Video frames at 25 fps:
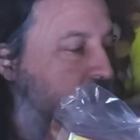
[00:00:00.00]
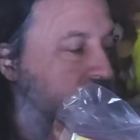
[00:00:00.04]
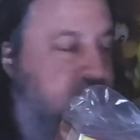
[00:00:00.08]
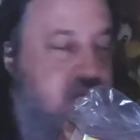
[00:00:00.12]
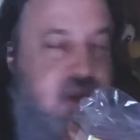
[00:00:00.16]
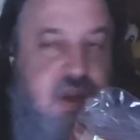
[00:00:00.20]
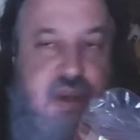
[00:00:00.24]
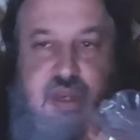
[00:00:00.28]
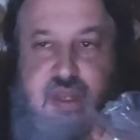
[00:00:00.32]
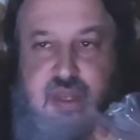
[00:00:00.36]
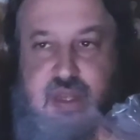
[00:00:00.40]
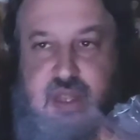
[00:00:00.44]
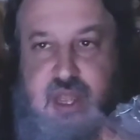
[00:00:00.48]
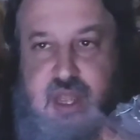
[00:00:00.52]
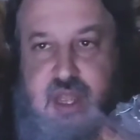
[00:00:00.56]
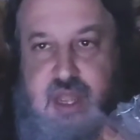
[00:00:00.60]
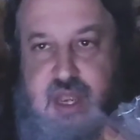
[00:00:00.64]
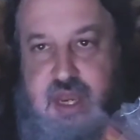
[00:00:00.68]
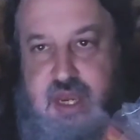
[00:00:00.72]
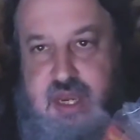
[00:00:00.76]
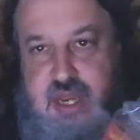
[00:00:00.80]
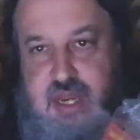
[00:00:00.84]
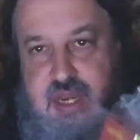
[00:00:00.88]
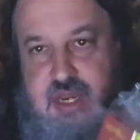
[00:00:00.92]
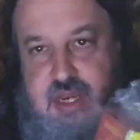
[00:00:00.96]
fruit uh,
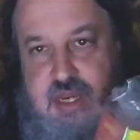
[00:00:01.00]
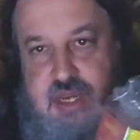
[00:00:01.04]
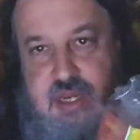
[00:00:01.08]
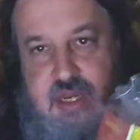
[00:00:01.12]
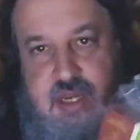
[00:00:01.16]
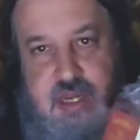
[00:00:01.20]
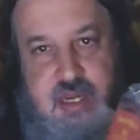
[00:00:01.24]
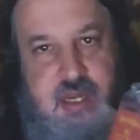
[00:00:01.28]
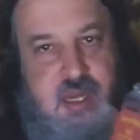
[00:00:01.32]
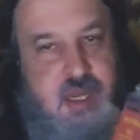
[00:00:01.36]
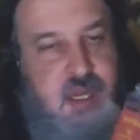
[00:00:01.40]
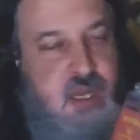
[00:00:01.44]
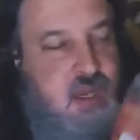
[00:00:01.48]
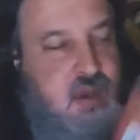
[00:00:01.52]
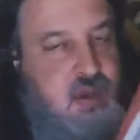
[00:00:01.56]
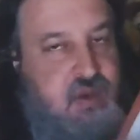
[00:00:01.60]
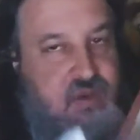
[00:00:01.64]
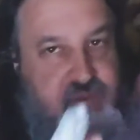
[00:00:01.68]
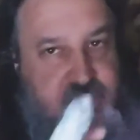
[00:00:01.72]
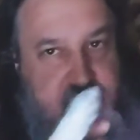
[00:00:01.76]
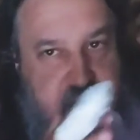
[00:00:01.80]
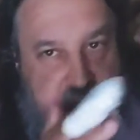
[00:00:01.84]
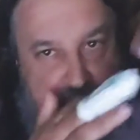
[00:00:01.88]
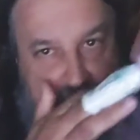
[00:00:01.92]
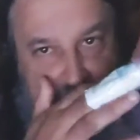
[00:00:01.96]
in it,
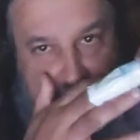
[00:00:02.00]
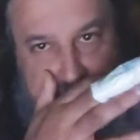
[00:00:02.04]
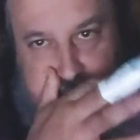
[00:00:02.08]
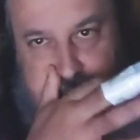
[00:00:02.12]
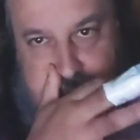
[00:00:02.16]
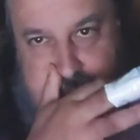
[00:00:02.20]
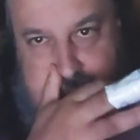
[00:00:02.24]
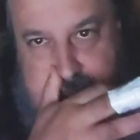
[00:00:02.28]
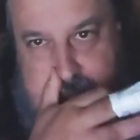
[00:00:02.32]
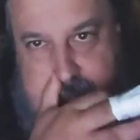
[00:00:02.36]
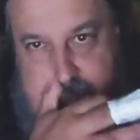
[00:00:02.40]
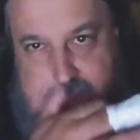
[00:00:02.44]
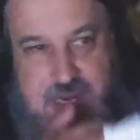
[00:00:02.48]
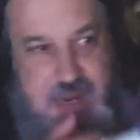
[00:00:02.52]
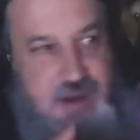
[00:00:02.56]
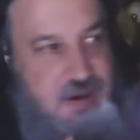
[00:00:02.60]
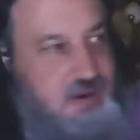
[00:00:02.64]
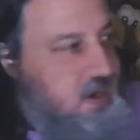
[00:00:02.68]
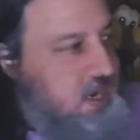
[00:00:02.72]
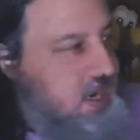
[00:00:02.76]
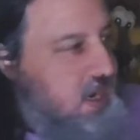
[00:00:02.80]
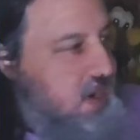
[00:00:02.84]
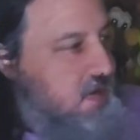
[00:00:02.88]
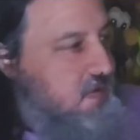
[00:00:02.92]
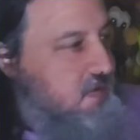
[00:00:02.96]
fruit drinks and you
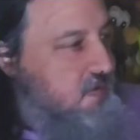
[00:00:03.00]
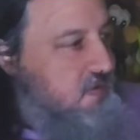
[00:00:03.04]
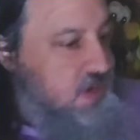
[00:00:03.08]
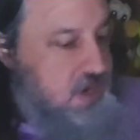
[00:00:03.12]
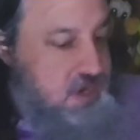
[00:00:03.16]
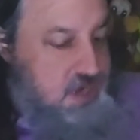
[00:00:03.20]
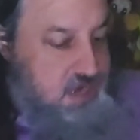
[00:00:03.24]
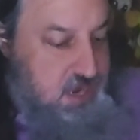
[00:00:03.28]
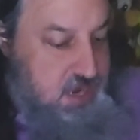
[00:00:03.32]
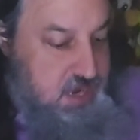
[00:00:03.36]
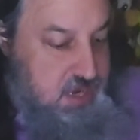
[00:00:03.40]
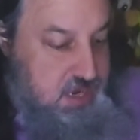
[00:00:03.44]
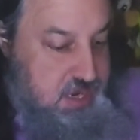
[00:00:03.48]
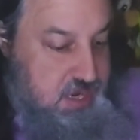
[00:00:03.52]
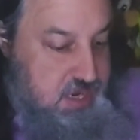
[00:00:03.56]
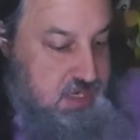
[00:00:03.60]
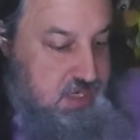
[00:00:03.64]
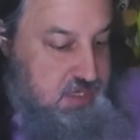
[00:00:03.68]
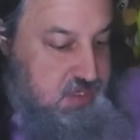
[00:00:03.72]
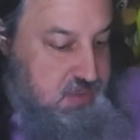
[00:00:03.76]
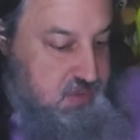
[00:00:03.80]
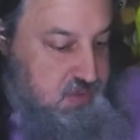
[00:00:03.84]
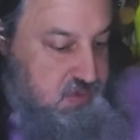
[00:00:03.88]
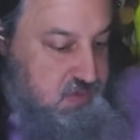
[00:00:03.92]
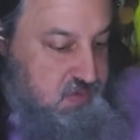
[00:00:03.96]
now have a, uh, a
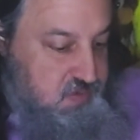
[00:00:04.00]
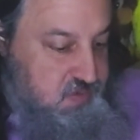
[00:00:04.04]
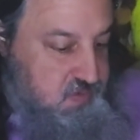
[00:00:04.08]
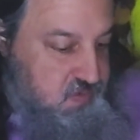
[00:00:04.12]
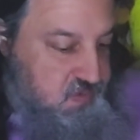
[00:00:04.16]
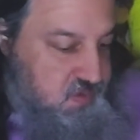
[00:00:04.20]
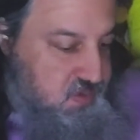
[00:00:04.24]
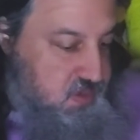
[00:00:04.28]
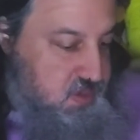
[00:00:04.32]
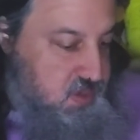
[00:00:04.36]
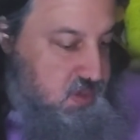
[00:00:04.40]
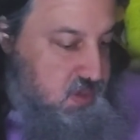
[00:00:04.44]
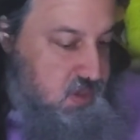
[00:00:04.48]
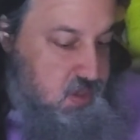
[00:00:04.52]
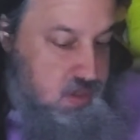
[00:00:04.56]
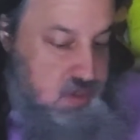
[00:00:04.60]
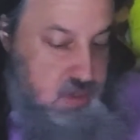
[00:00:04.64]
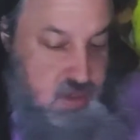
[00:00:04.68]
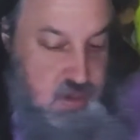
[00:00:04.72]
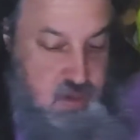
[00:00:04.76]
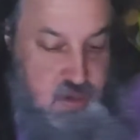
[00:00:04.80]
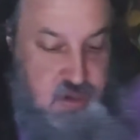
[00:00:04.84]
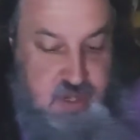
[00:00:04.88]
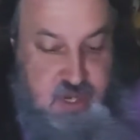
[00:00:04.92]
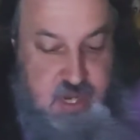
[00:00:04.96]
nice sort of
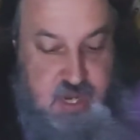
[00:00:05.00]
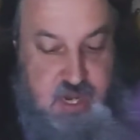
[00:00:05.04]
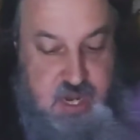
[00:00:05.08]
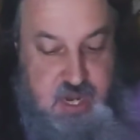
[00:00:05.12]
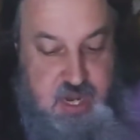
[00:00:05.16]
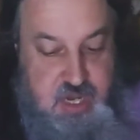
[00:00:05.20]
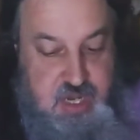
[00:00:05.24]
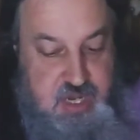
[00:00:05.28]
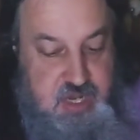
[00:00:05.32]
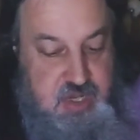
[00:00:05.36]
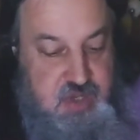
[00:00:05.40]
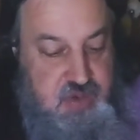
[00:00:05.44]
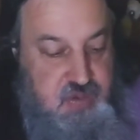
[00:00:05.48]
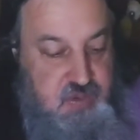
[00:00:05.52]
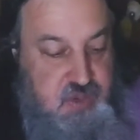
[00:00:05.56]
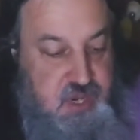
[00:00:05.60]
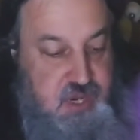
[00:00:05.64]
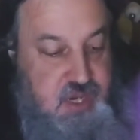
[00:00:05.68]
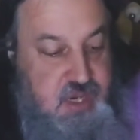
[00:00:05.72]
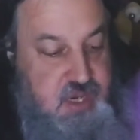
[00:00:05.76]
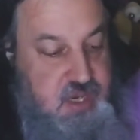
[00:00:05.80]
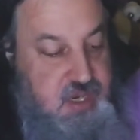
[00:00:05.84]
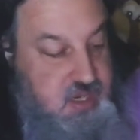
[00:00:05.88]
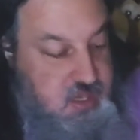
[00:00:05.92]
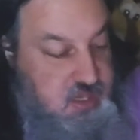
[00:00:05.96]
well, candy
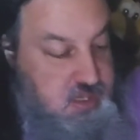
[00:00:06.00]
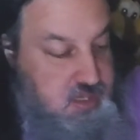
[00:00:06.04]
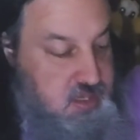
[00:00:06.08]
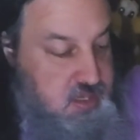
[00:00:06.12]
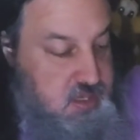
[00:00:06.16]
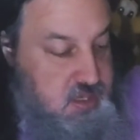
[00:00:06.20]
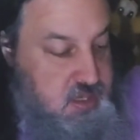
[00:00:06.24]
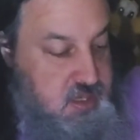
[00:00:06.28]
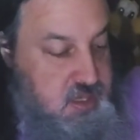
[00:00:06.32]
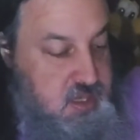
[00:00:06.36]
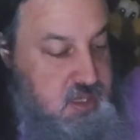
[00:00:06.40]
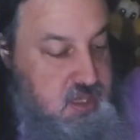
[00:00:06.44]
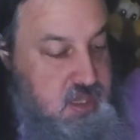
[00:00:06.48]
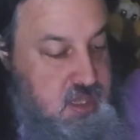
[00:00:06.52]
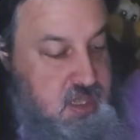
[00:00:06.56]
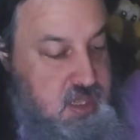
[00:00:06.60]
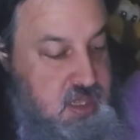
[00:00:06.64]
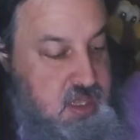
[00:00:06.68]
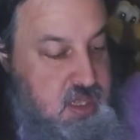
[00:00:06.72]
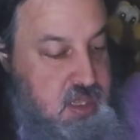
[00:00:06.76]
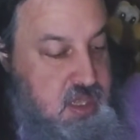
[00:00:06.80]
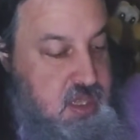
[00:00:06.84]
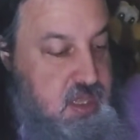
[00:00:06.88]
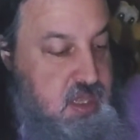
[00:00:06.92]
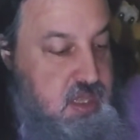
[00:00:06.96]
drink.
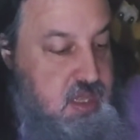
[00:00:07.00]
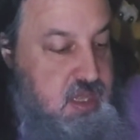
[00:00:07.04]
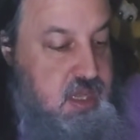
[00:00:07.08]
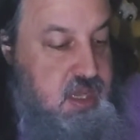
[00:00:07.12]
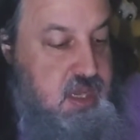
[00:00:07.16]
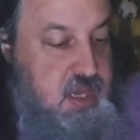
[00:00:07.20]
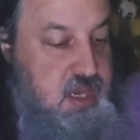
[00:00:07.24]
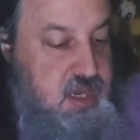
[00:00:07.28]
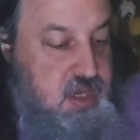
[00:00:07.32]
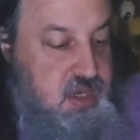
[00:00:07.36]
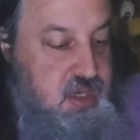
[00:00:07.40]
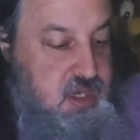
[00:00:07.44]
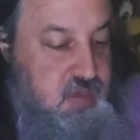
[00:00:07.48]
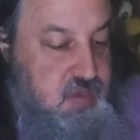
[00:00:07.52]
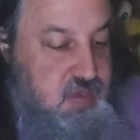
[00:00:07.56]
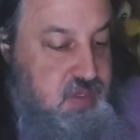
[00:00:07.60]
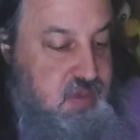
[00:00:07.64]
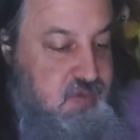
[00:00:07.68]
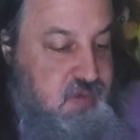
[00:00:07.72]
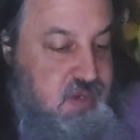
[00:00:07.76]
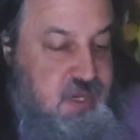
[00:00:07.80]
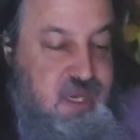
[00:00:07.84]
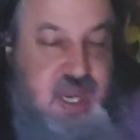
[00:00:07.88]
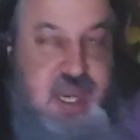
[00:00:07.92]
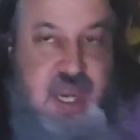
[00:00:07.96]
Then in terms
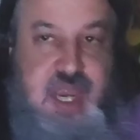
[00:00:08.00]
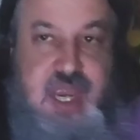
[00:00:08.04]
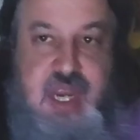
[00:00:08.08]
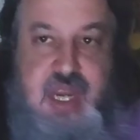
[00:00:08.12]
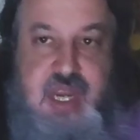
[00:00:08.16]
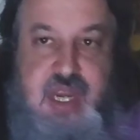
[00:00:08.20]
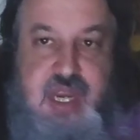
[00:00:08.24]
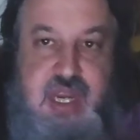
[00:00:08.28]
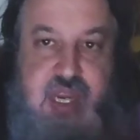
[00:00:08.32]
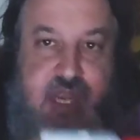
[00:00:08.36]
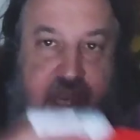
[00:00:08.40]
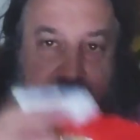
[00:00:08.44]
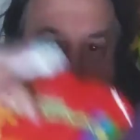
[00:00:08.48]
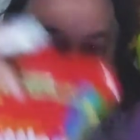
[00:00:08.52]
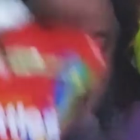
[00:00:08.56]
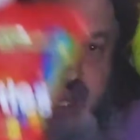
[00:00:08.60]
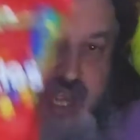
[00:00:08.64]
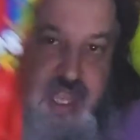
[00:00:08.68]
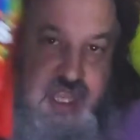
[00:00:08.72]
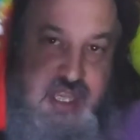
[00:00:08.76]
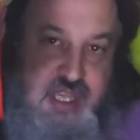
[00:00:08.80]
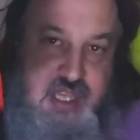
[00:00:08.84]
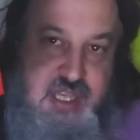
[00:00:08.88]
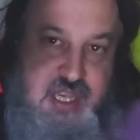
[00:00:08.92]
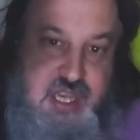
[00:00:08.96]
of a candy, I
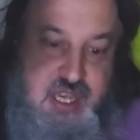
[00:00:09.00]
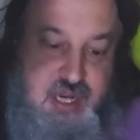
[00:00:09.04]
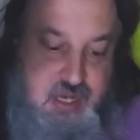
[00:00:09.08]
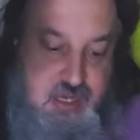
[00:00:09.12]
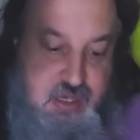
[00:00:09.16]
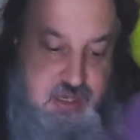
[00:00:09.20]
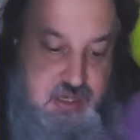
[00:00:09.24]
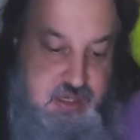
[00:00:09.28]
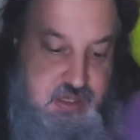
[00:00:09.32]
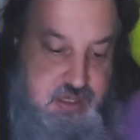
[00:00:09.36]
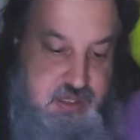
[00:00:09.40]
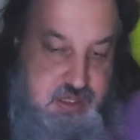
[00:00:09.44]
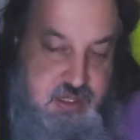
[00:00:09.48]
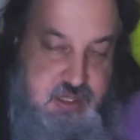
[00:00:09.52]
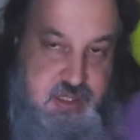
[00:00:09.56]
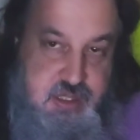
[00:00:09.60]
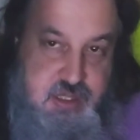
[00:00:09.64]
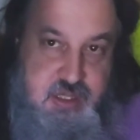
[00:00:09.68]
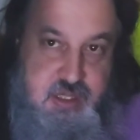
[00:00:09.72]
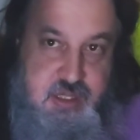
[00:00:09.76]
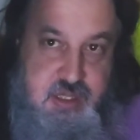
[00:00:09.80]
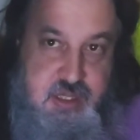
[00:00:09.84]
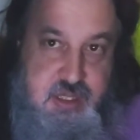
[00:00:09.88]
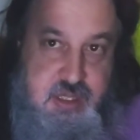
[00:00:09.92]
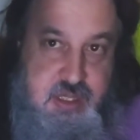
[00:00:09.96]
got Skittles.
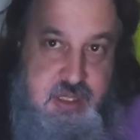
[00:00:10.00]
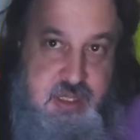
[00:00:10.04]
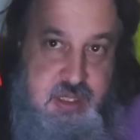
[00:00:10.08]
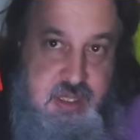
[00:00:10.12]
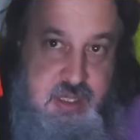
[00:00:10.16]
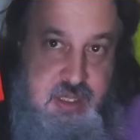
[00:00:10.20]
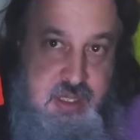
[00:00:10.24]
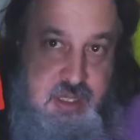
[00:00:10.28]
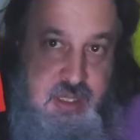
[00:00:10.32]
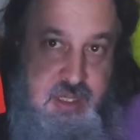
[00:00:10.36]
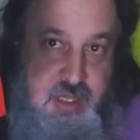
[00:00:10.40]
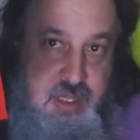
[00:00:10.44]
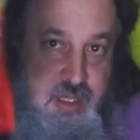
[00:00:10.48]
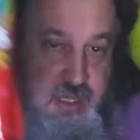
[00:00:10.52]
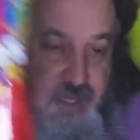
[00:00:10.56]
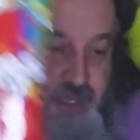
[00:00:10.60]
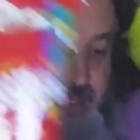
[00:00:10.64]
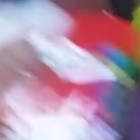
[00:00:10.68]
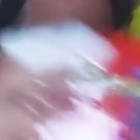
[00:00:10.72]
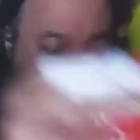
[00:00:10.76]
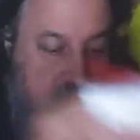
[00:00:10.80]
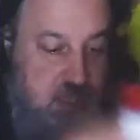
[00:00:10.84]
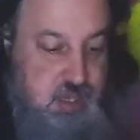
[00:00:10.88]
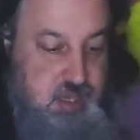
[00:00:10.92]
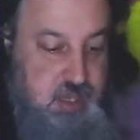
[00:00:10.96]

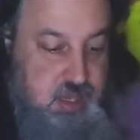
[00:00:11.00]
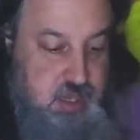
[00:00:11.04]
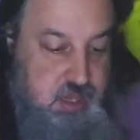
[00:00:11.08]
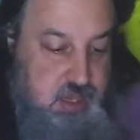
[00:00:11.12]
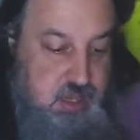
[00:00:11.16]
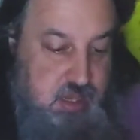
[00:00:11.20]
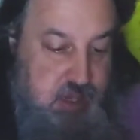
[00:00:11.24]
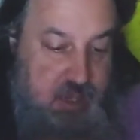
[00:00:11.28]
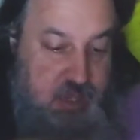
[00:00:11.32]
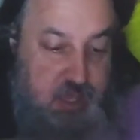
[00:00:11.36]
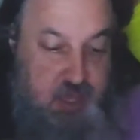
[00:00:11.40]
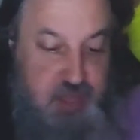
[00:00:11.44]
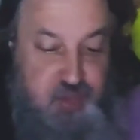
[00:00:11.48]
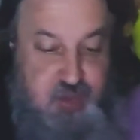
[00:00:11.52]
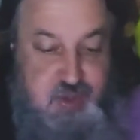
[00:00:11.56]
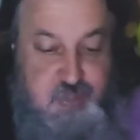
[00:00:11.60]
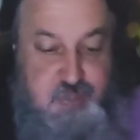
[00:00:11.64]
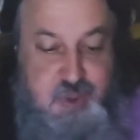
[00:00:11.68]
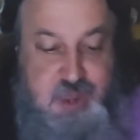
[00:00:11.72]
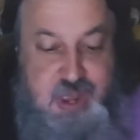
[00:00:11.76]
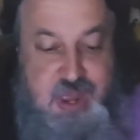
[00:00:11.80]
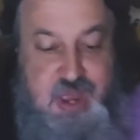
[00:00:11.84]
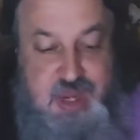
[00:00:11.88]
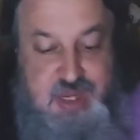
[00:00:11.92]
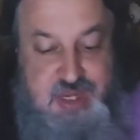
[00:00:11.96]
Uh, three
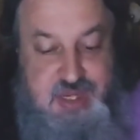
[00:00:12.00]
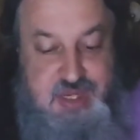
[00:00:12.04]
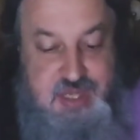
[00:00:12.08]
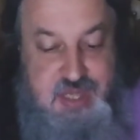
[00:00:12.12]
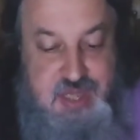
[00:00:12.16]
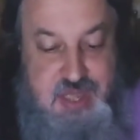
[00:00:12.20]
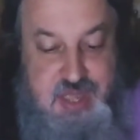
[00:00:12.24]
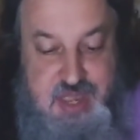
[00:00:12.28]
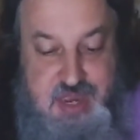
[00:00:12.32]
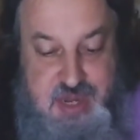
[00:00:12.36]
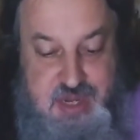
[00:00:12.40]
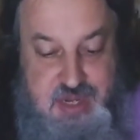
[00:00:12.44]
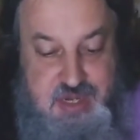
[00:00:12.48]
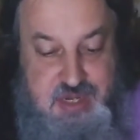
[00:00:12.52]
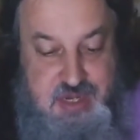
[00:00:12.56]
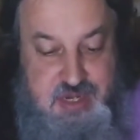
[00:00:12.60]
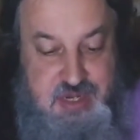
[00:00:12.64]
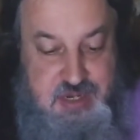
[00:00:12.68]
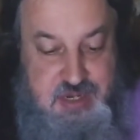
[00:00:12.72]
packs of that.